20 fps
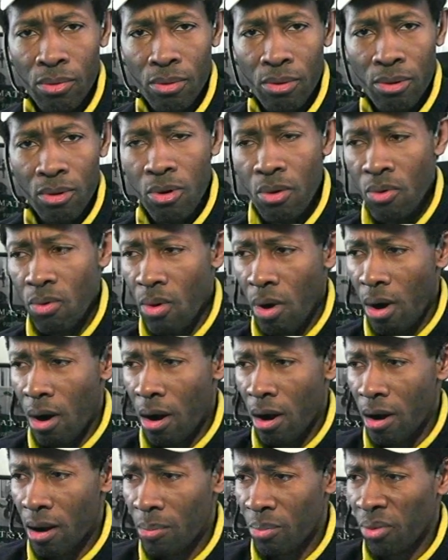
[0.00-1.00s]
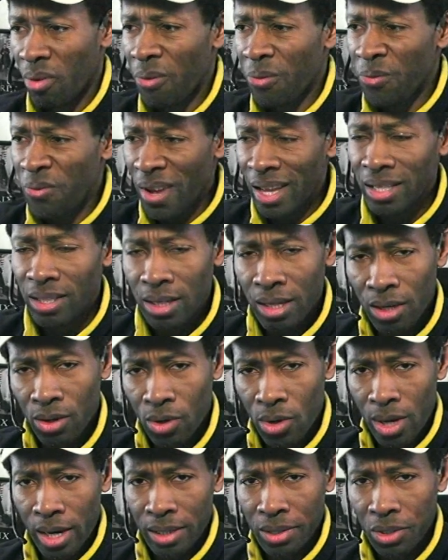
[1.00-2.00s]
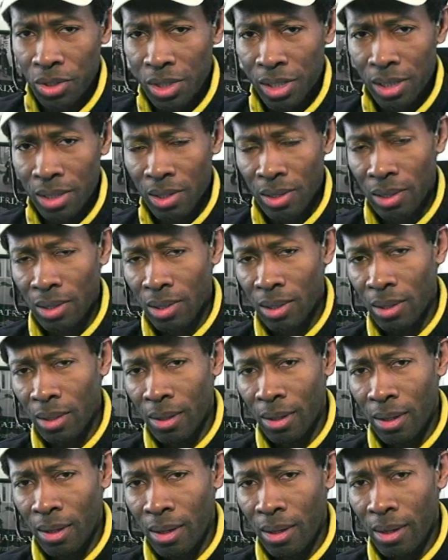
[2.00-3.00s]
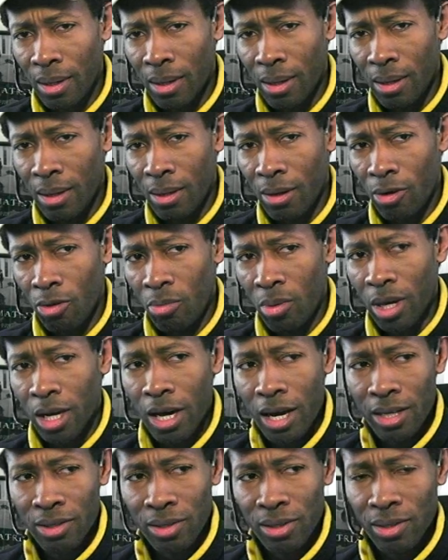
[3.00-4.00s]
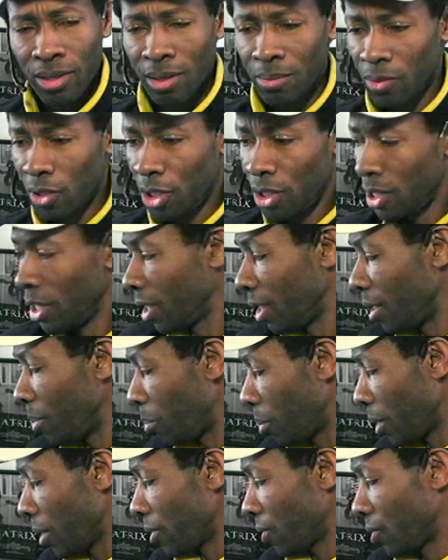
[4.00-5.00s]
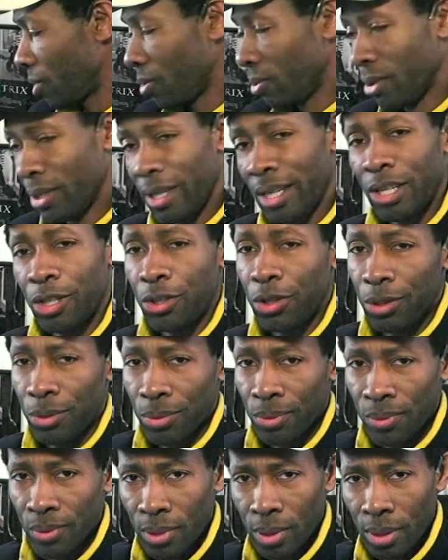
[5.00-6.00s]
who are professing Christ Jesus because of some silly personal issues